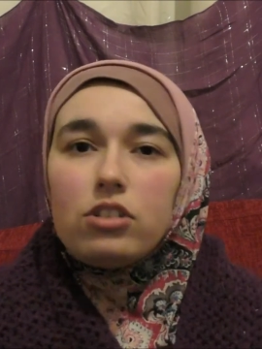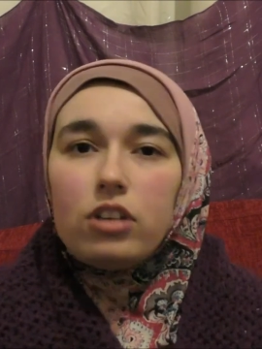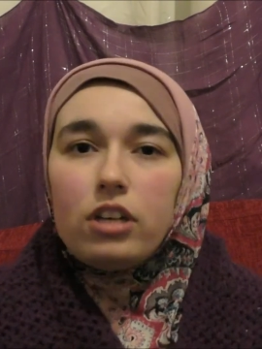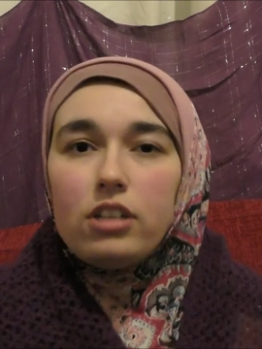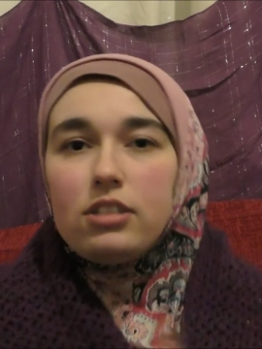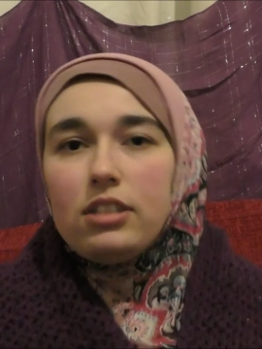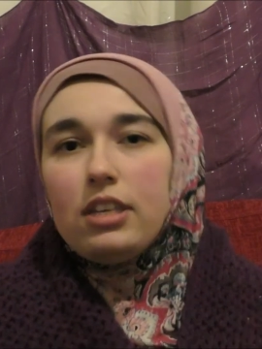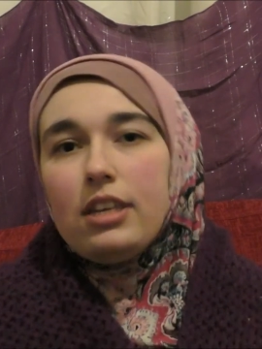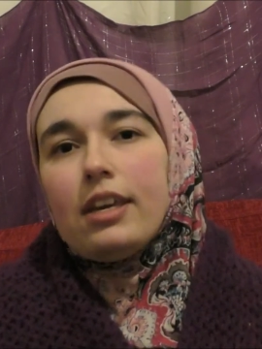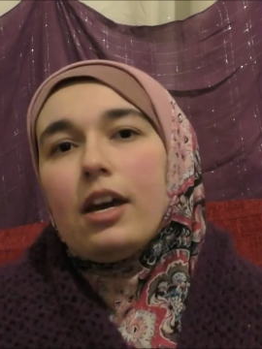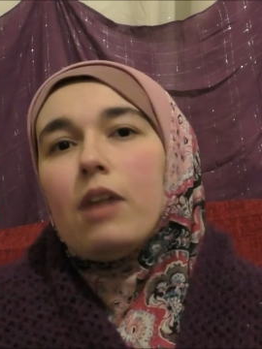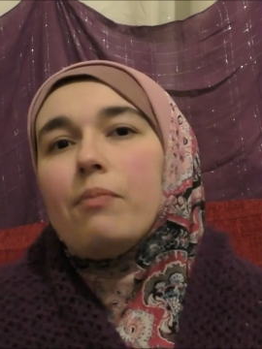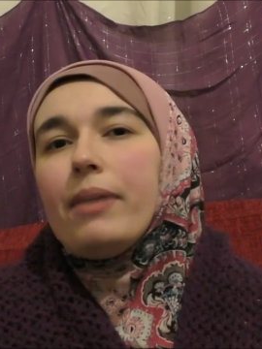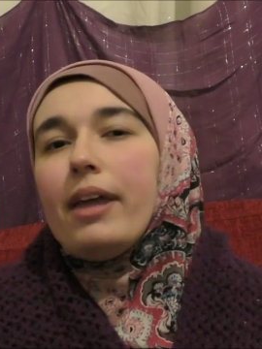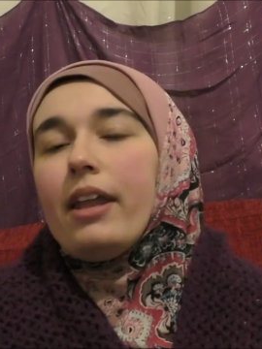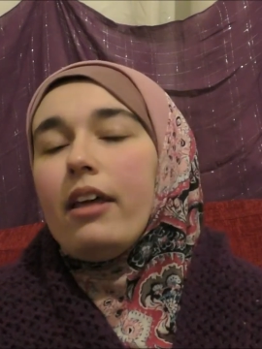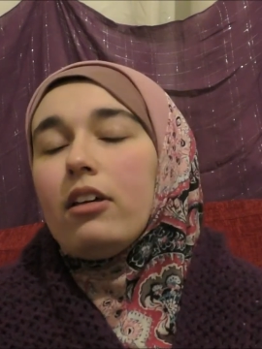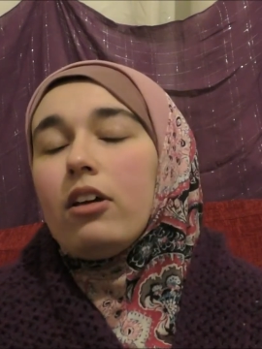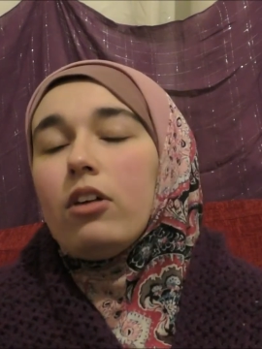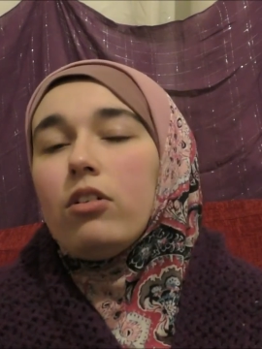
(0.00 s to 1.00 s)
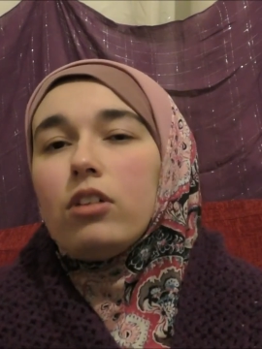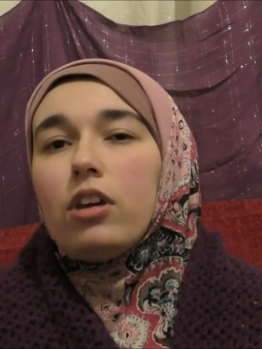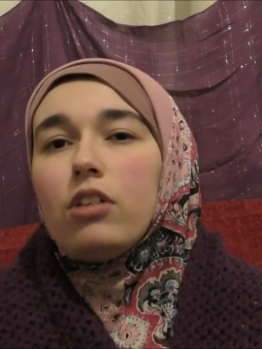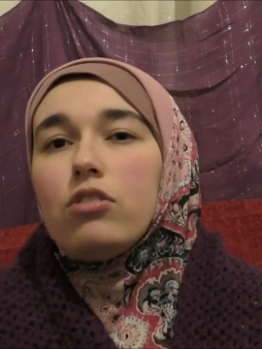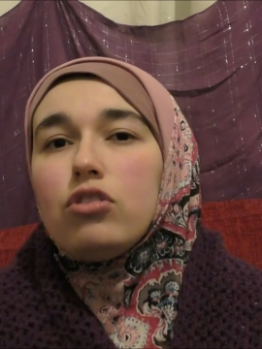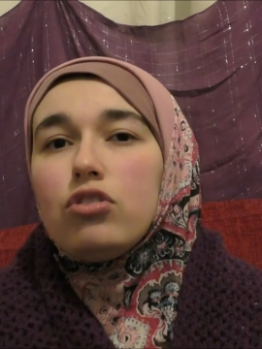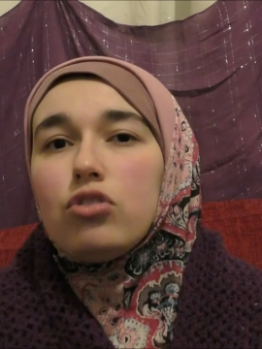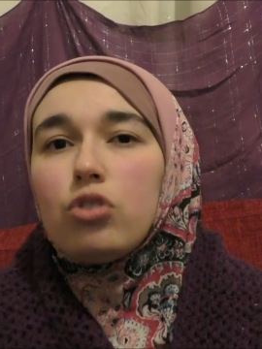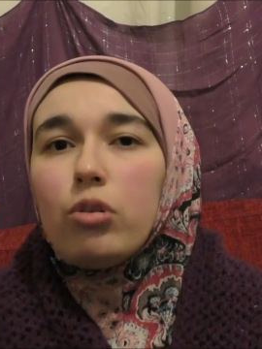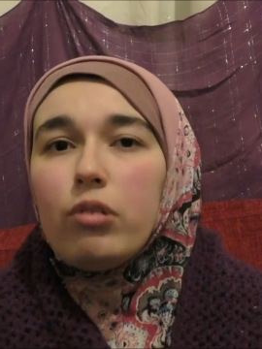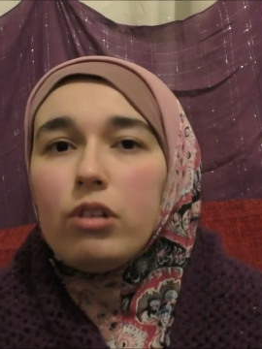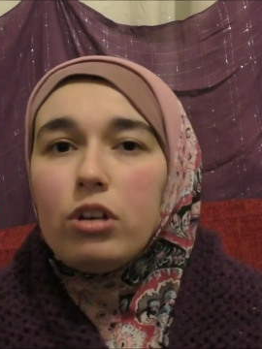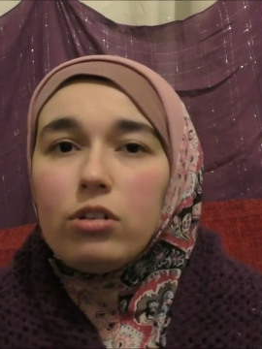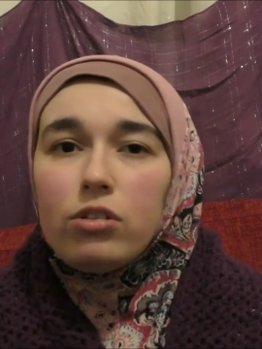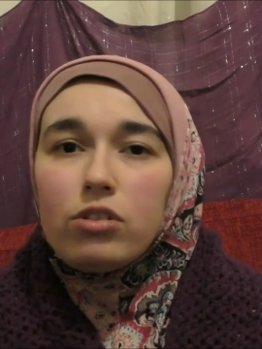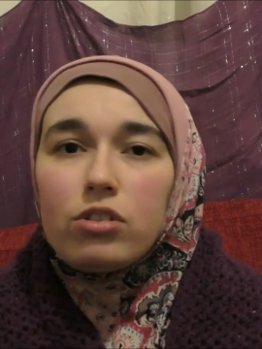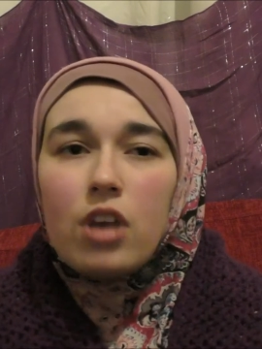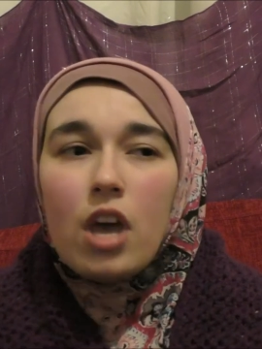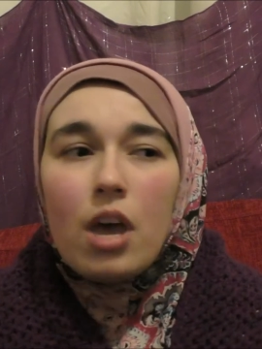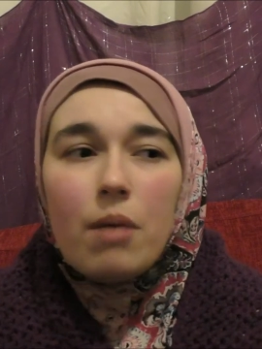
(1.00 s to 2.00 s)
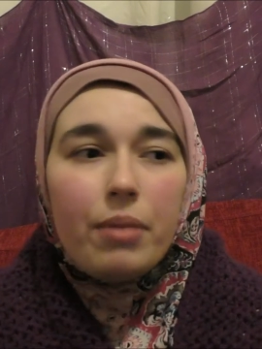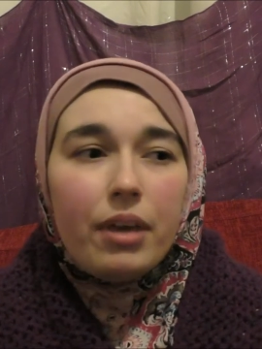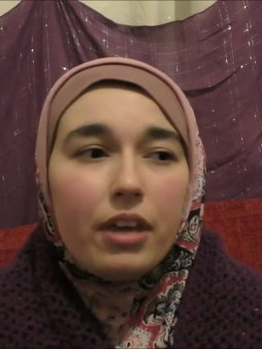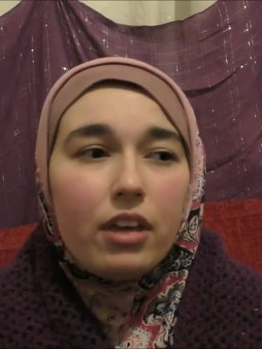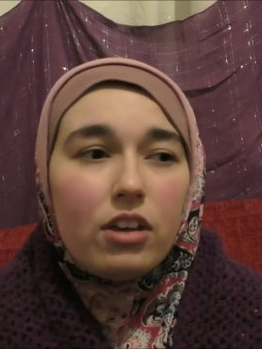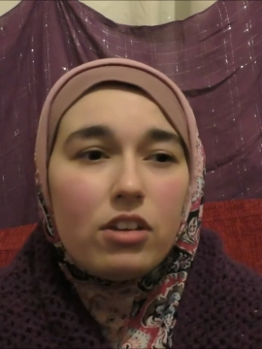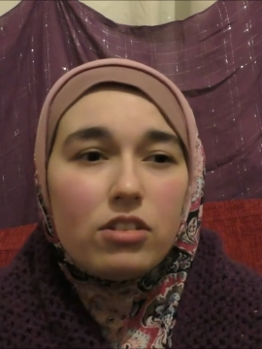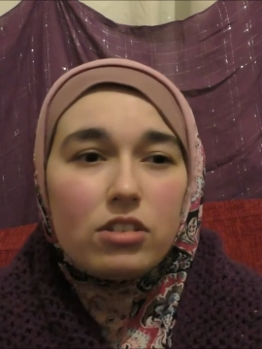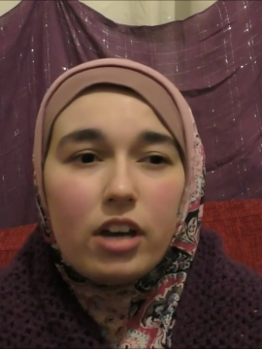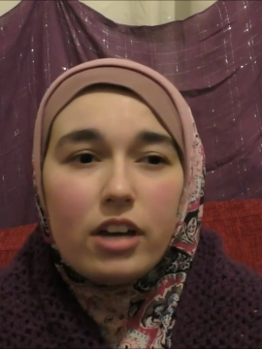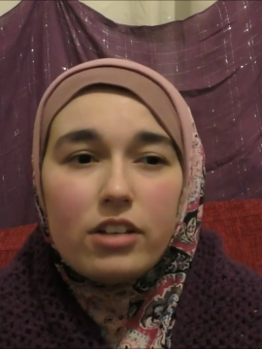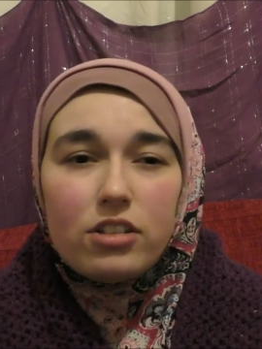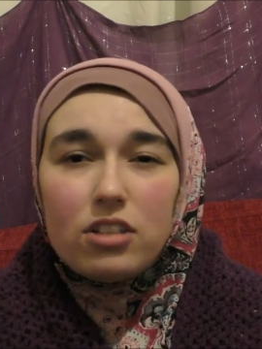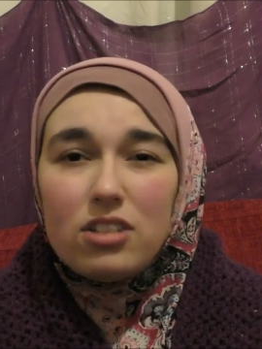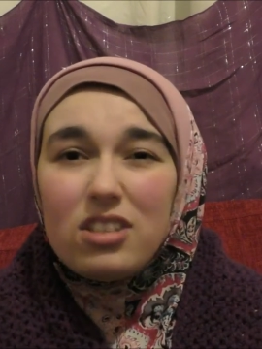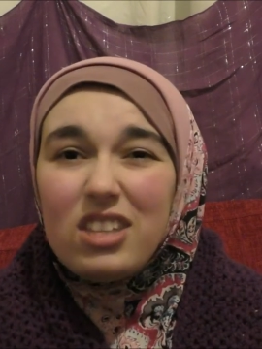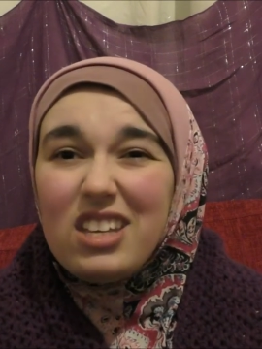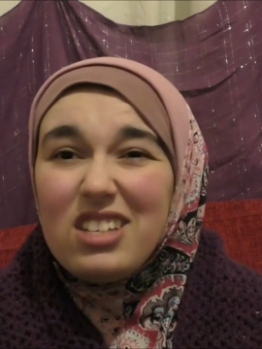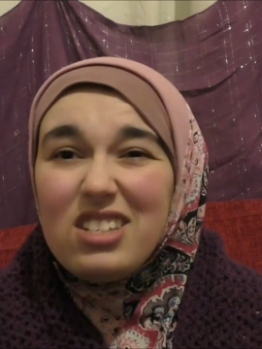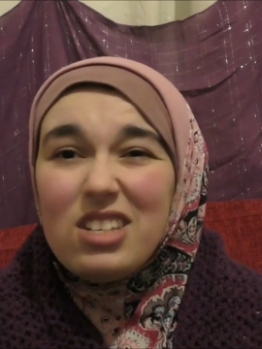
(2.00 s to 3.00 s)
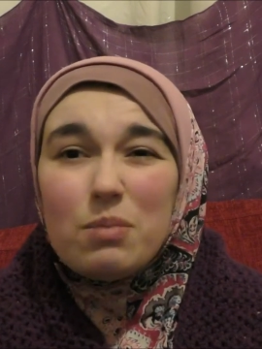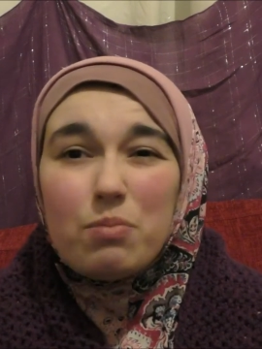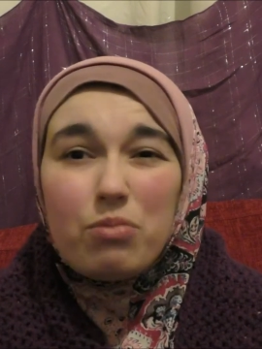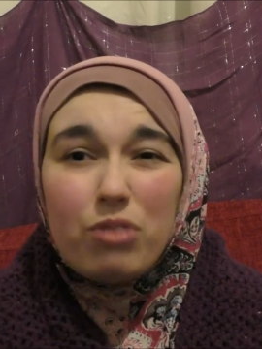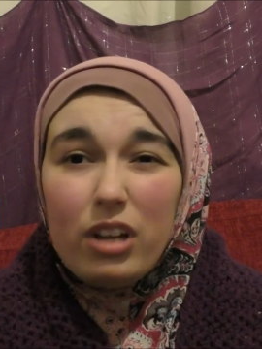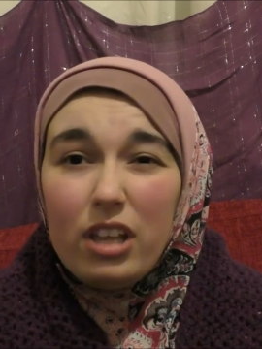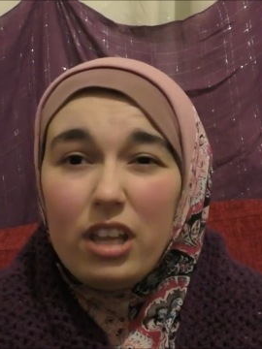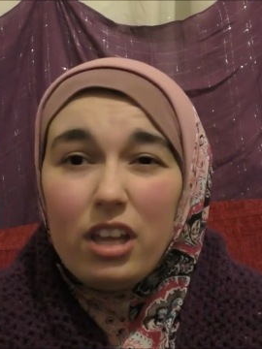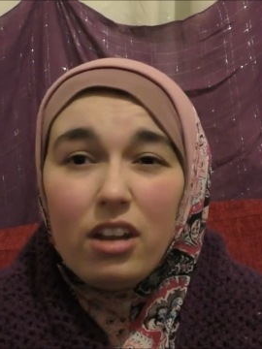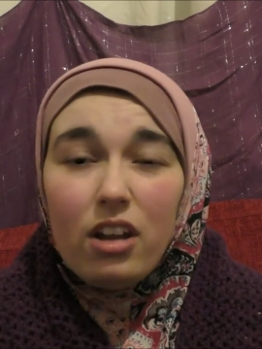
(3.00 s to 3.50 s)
I seek out Bella Coco tutorials because I just think she's brilliant.